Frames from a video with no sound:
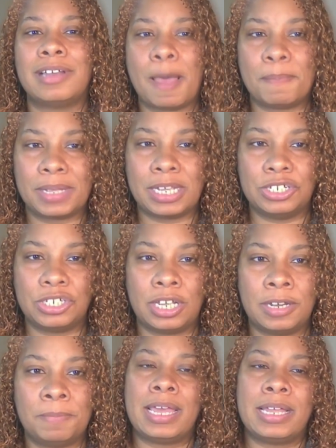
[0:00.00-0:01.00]

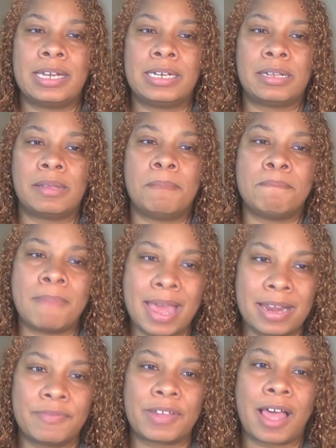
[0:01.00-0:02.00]
application, and
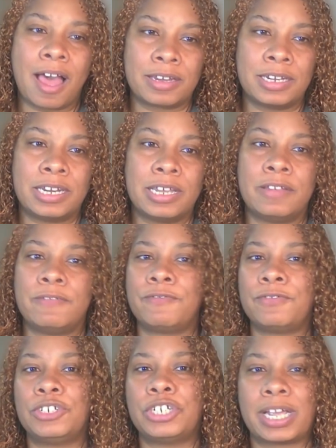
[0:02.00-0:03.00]
metacognitive
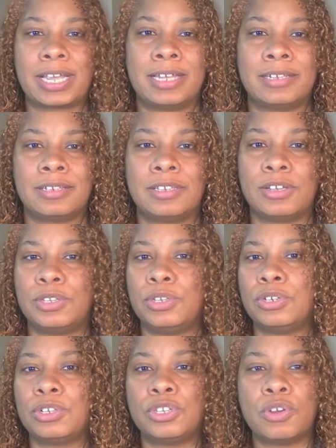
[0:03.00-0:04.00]
check-ins. So
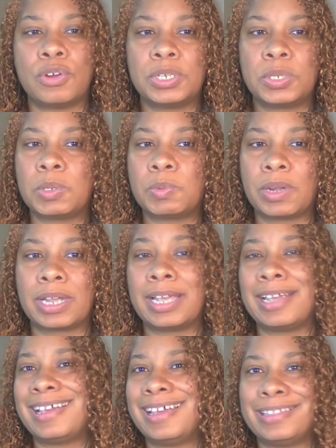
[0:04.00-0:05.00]
students notice what's
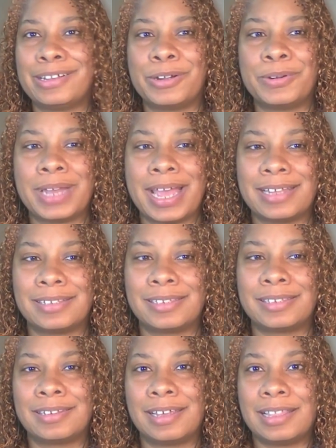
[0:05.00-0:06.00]
working in their own
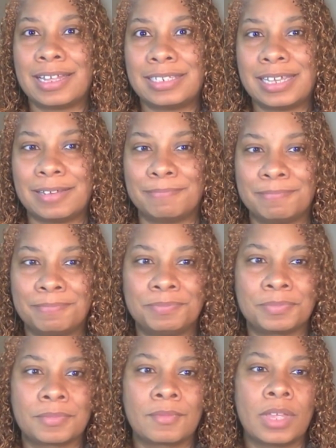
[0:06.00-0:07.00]
heads, and that's it.
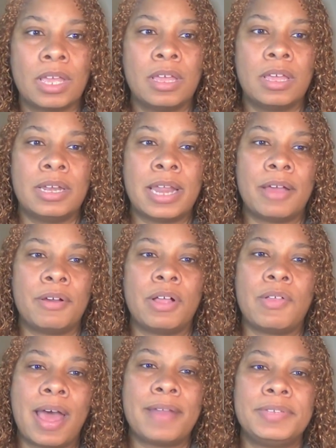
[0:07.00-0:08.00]
Now,
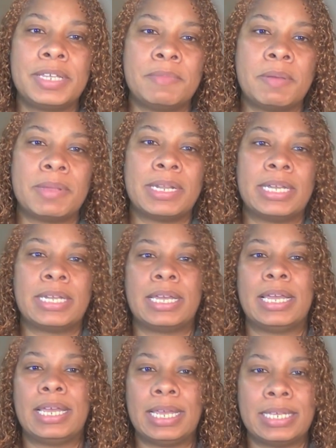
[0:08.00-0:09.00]
a lot of schema building
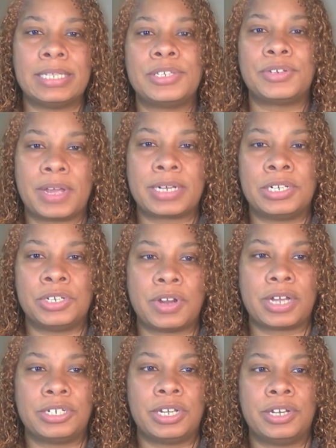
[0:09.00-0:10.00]
is direct
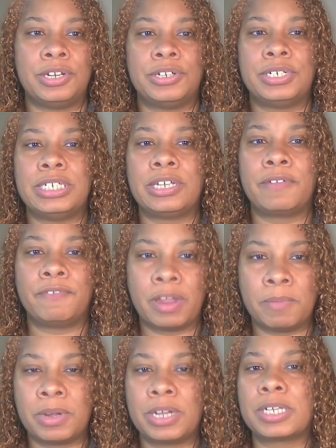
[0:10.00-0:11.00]
instruction. You're teaching
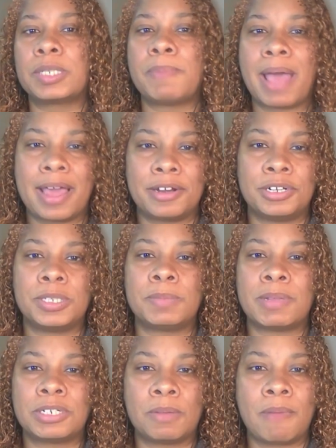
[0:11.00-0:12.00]
frameworks,
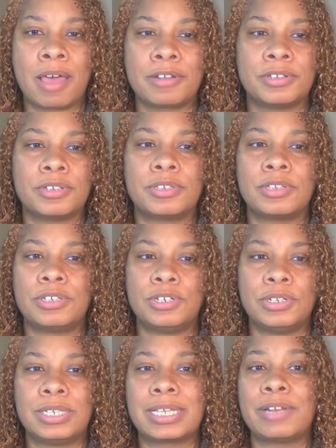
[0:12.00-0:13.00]
patterns, mental models.
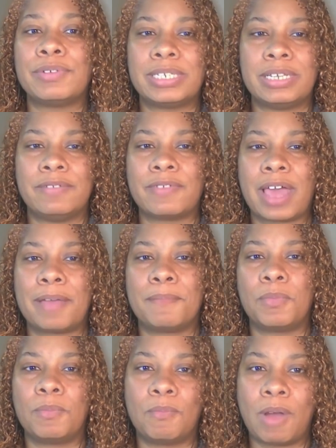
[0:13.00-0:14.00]
Students can receive that,
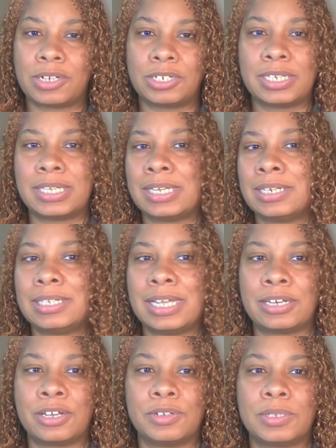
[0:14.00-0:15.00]
watch, listen,
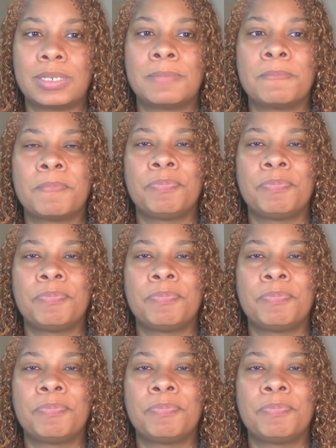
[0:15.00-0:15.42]
take notes.